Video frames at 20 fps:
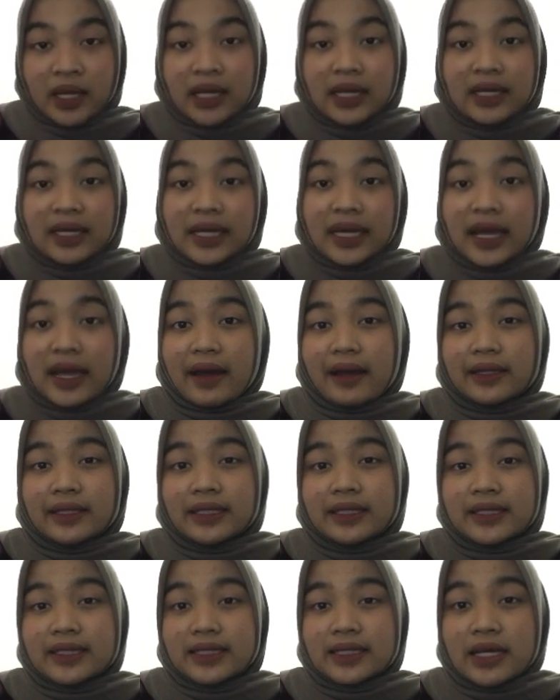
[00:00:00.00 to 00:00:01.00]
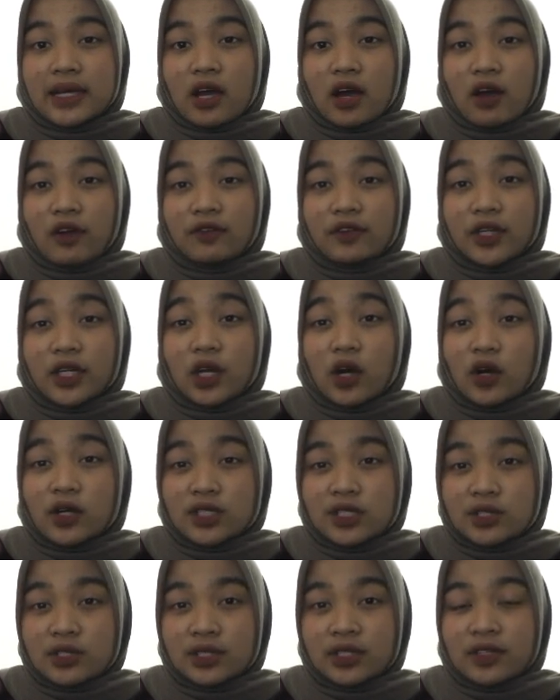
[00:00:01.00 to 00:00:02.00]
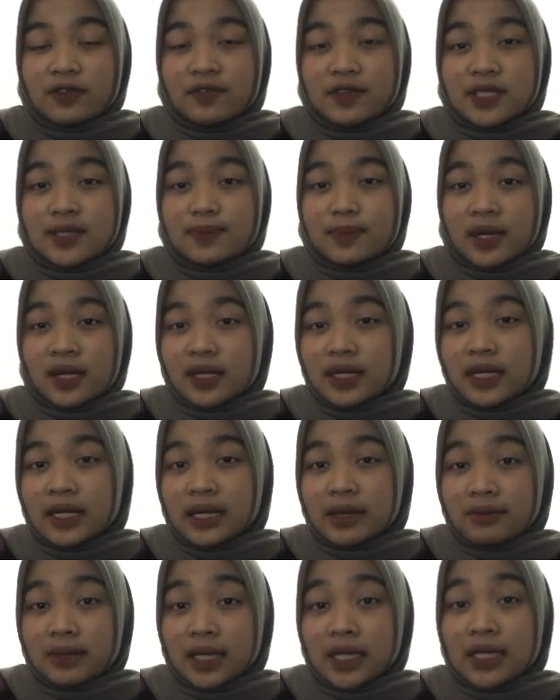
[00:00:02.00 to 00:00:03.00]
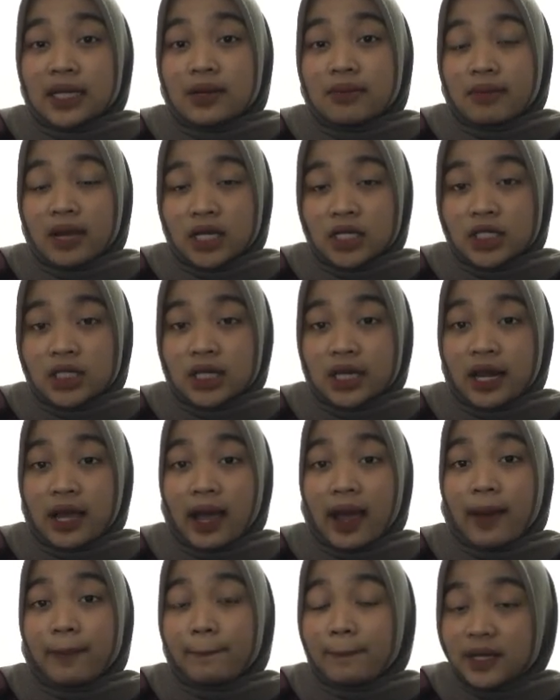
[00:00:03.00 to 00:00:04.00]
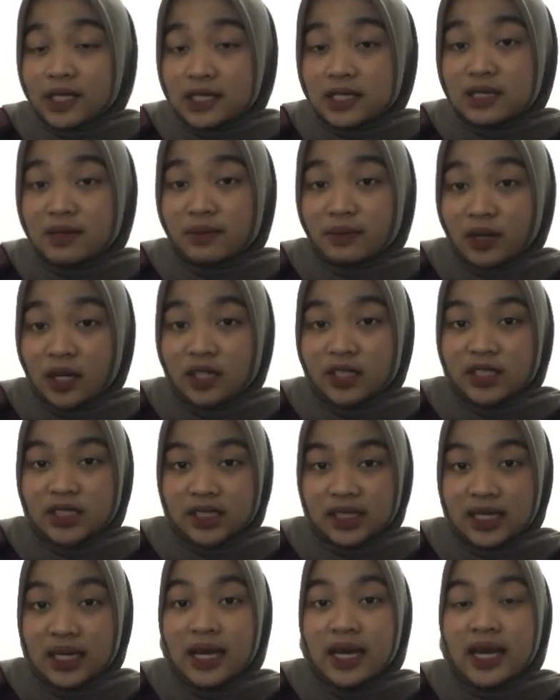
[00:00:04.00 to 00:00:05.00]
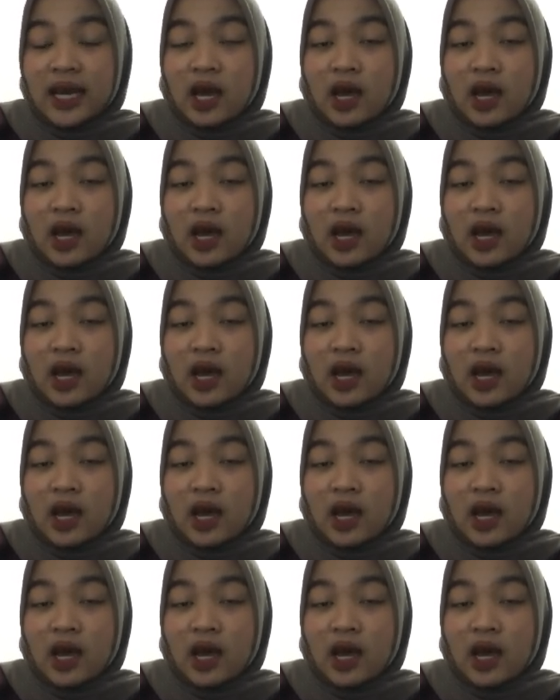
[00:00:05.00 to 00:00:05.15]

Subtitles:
The characteristic of the constructivist paradigm in dimension epistemology,